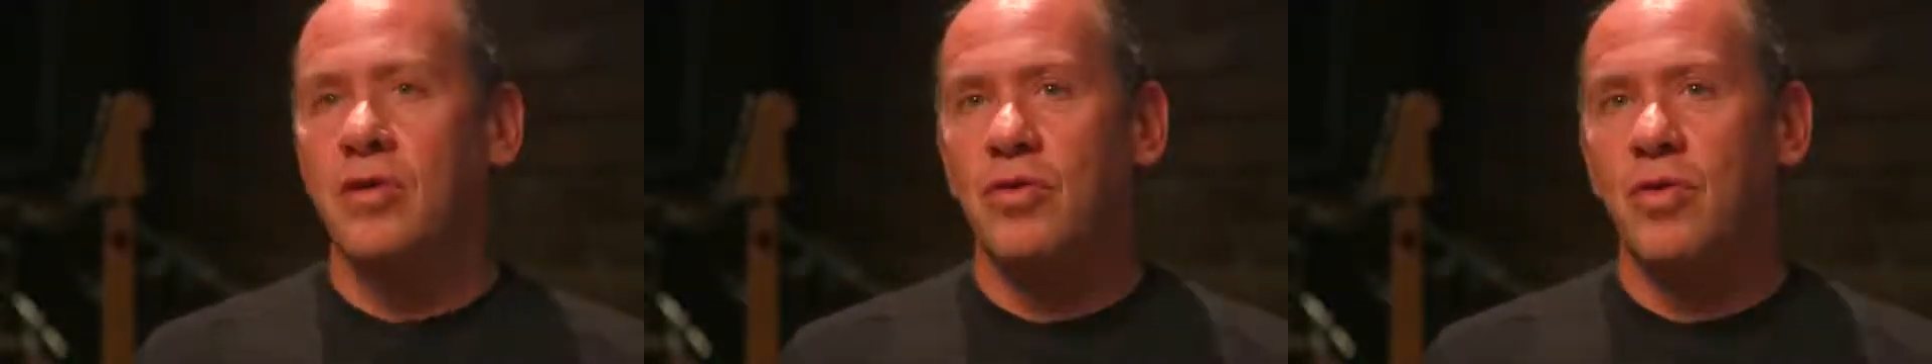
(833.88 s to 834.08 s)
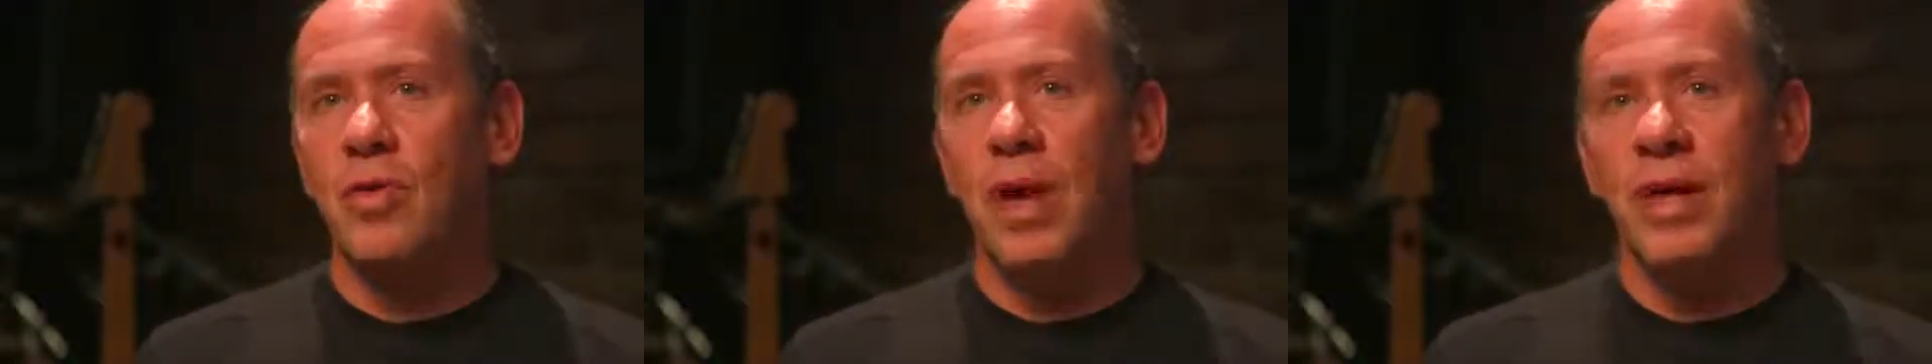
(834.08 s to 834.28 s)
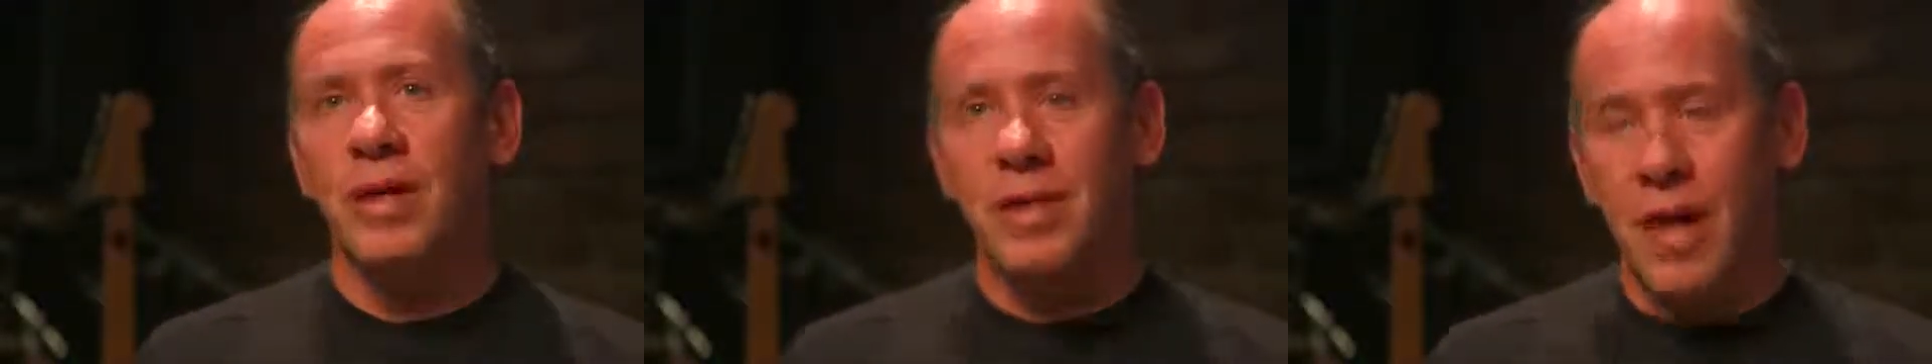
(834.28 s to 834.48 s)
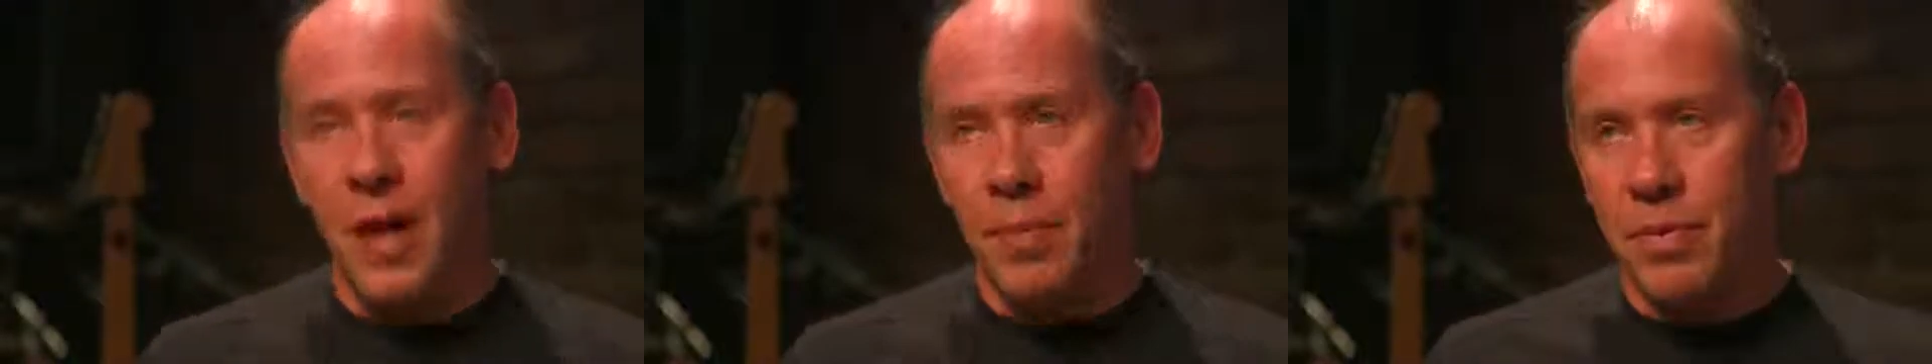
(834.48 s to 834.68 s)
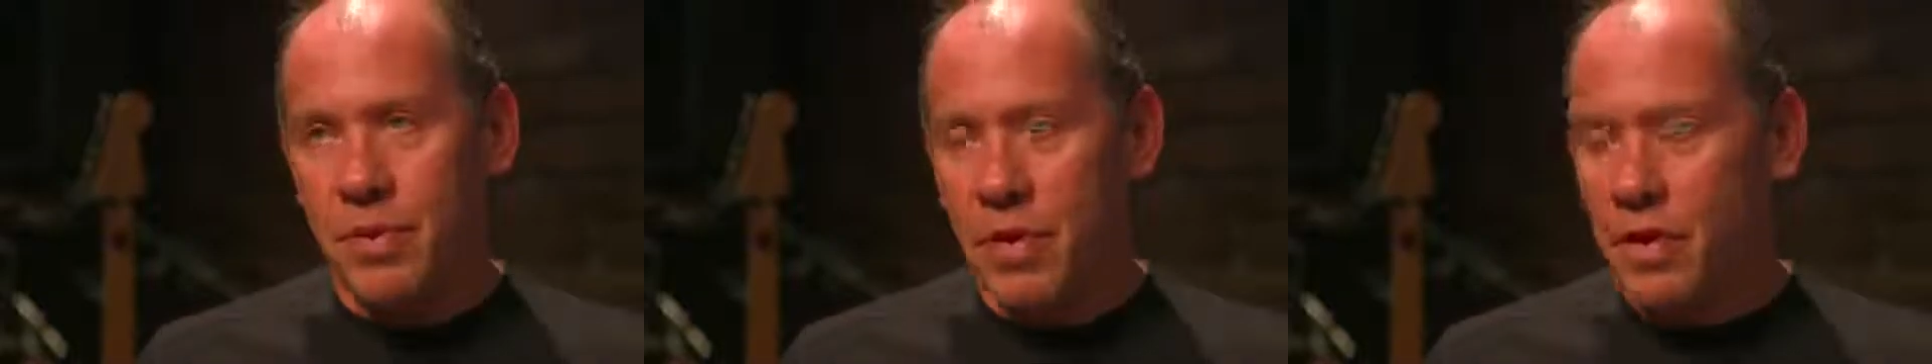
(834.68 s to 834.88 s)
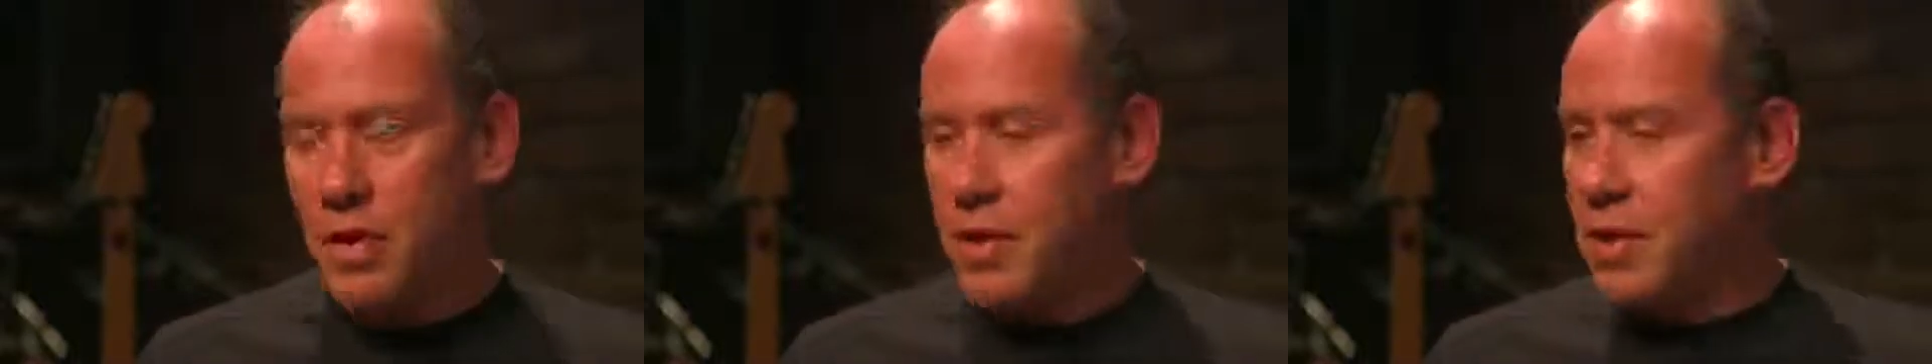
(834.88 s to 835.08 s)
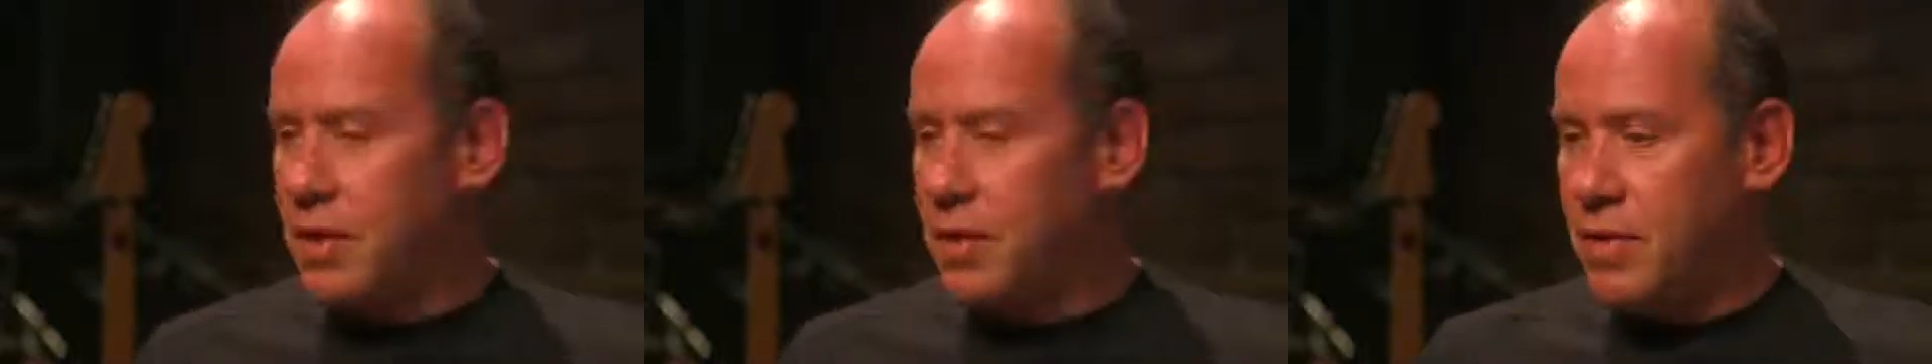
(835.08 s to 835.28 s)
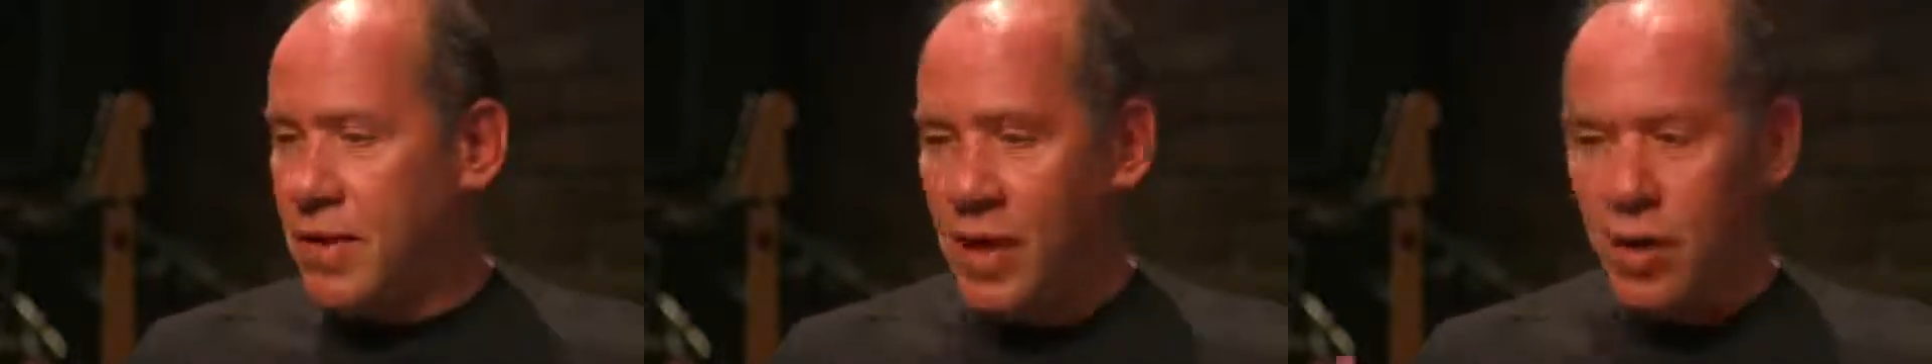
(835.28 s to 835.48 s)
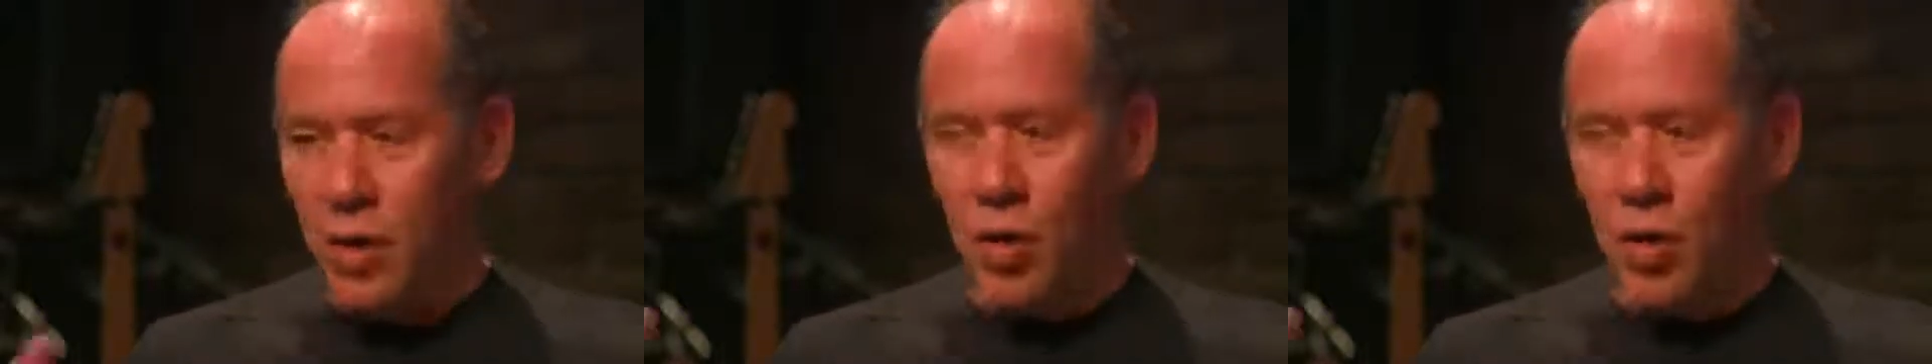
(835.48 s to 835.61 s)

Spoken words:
to accept that